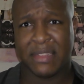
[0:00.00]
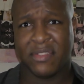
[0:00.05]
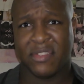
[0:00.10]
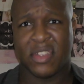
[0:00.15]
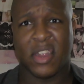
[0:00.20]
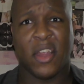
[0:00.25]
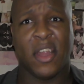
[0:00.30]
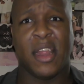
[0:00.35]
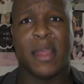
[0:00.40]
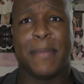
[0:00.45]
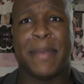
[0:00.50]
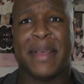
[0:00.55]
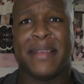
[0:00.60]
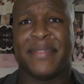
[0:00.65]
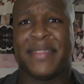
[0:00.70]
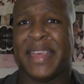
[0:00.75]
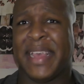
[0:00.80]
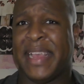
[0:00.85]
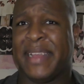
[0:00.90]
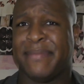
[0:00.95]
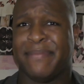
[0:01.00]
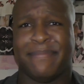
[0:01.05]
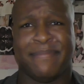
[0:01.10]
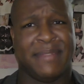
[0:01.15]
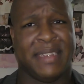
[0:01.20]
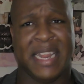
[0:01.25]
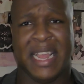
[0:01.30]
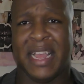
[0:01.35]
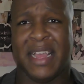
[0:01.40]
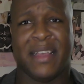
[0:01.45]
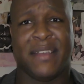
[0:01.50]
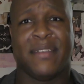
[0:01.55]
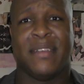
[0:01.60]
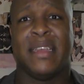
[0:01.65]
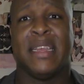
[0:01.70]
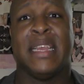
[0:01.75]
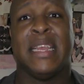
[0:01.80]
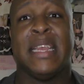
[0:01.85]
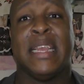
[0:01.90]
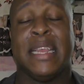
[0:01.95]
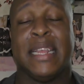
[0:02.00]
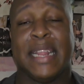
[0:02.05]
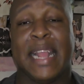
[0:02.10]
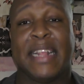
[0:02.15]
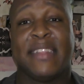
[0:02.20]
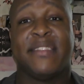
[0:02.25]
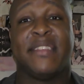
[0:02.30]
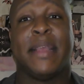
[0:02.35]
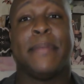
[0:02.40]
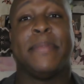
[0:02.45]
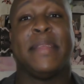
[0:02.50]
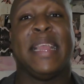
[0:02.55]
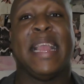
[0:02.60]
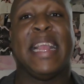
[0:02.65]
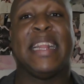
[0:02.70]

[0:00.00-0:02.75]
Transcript: sorry about that. No, that's something